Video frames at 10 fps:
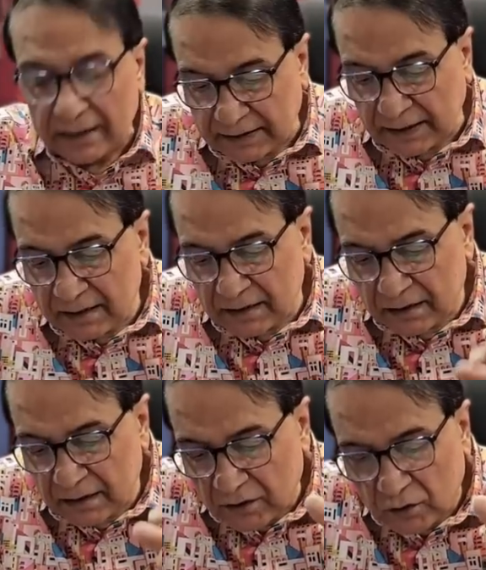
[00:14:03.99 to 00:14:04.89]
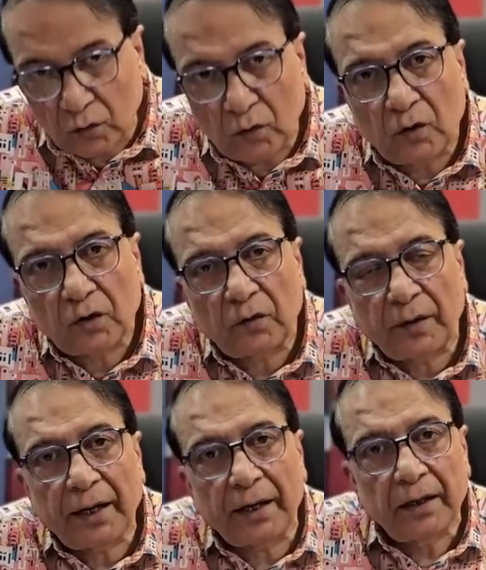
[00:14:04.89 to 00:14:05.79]
Sensors are so good
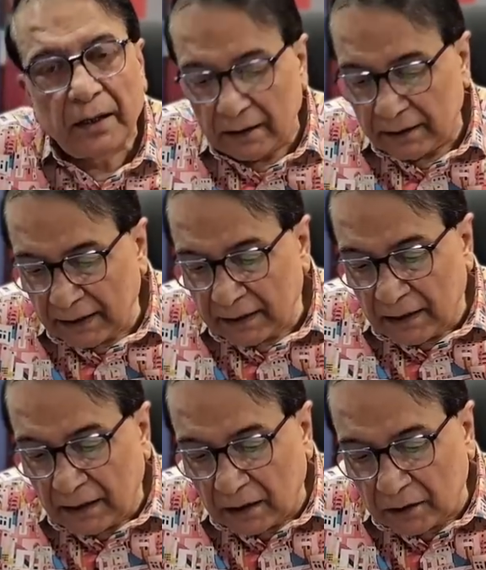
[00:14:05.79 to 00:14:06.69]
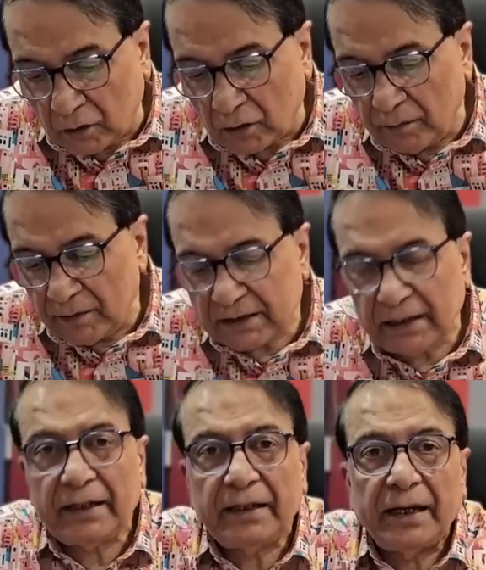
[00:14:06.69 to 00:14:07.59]
today that
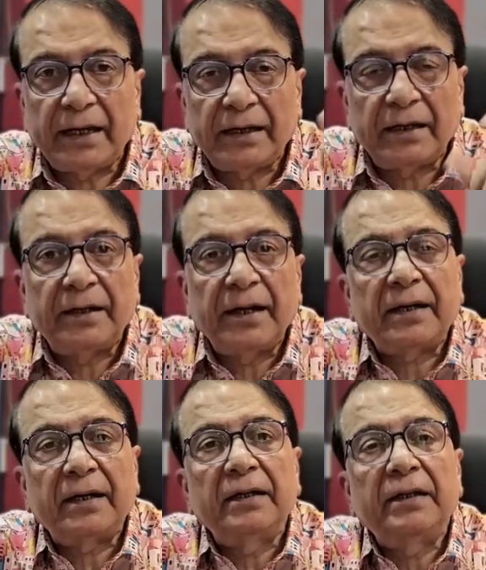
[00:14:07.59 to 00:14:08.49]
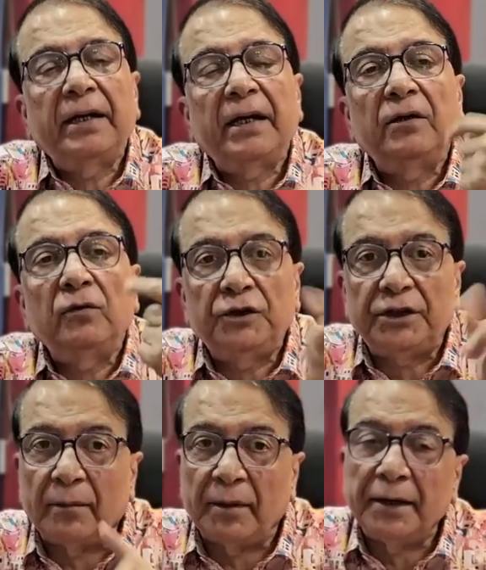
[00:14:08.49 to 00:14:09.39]
autonomously they can detect and they can do
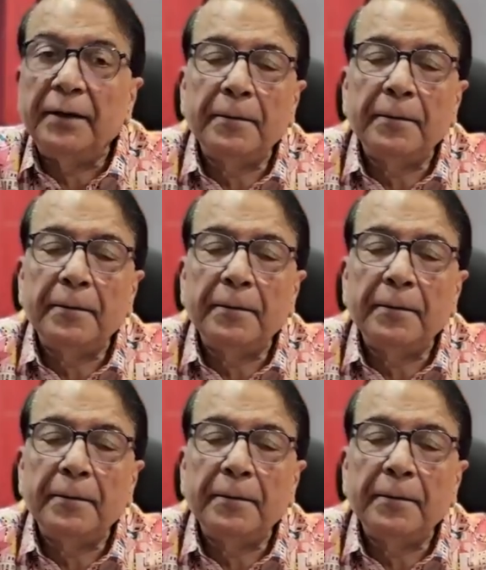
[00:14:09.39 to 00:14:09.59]
jamming.